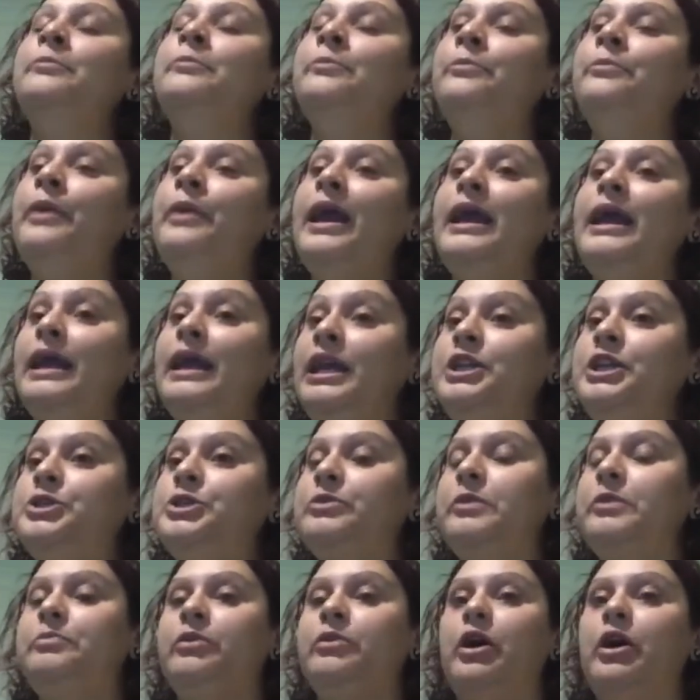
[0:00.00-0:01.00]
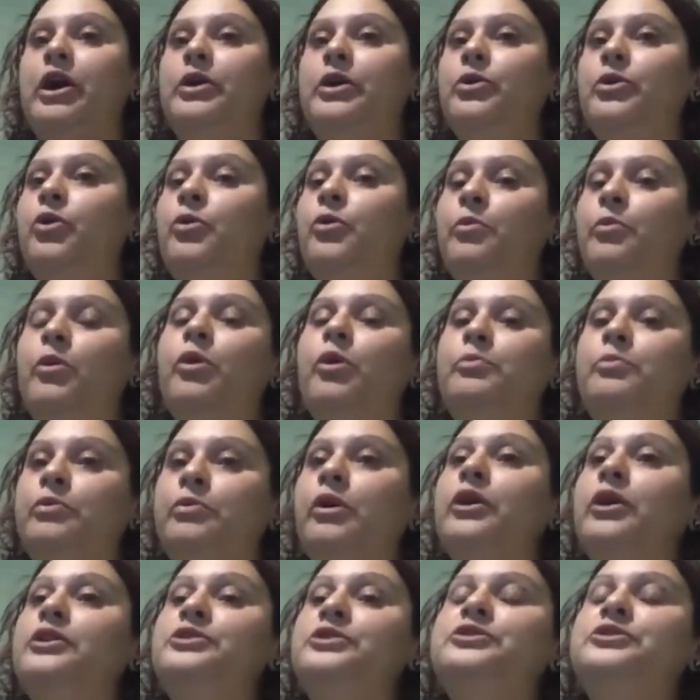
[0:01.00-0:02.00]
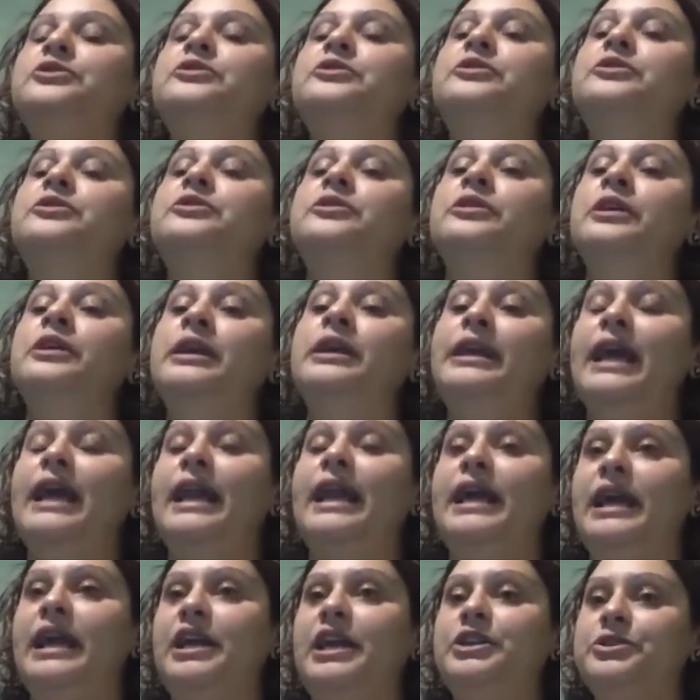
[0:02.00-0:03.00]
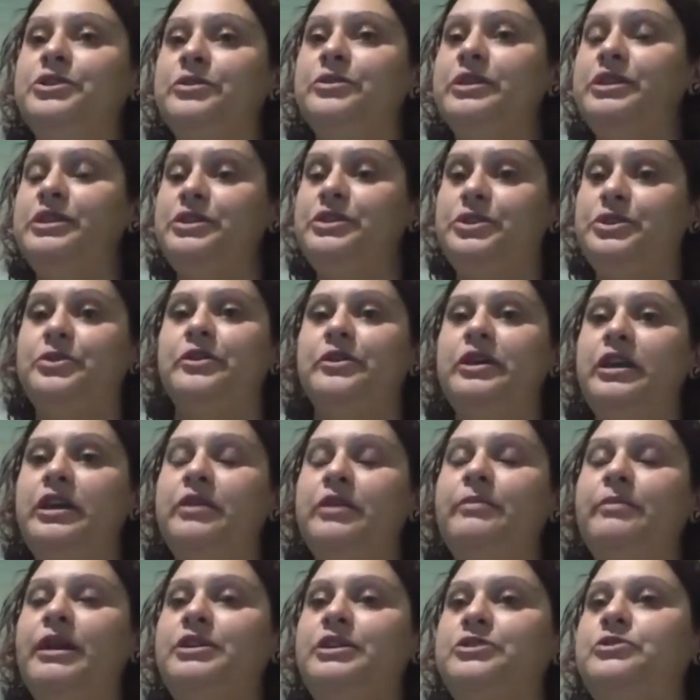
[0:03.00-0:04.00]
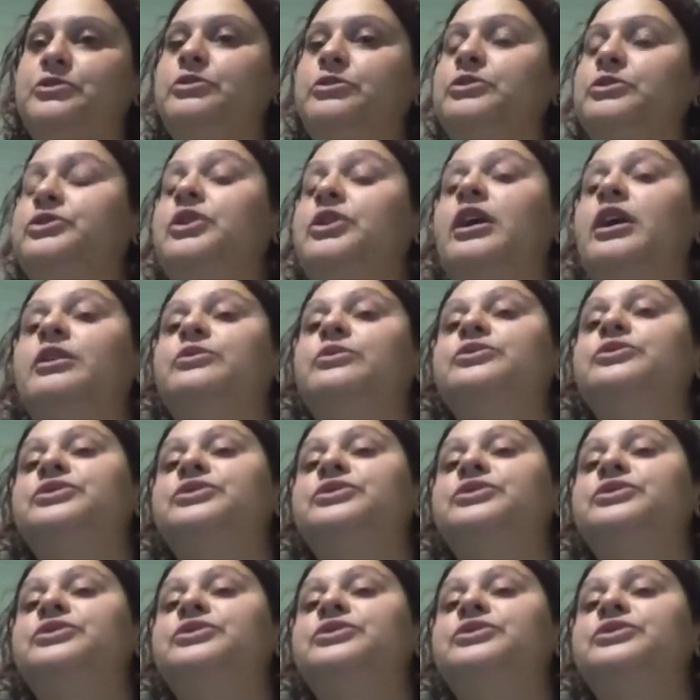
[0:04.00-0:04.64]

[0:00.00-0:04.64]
being injury prone or more prone to getting injuries during your menstrual cycle.